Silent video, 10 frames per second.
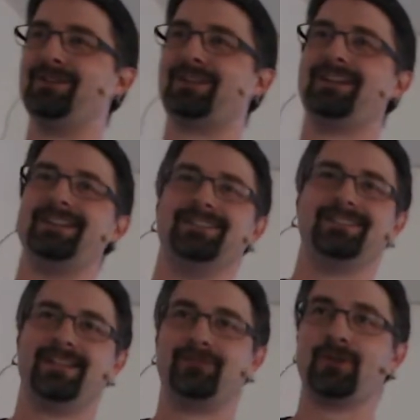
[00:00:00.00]
Okay,
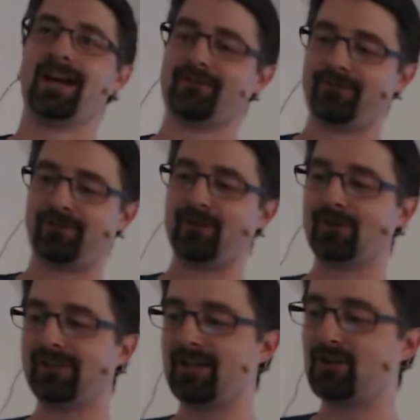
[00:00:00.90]
if you have
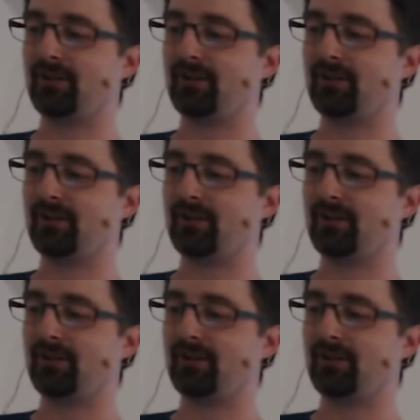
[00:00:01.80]
Logstash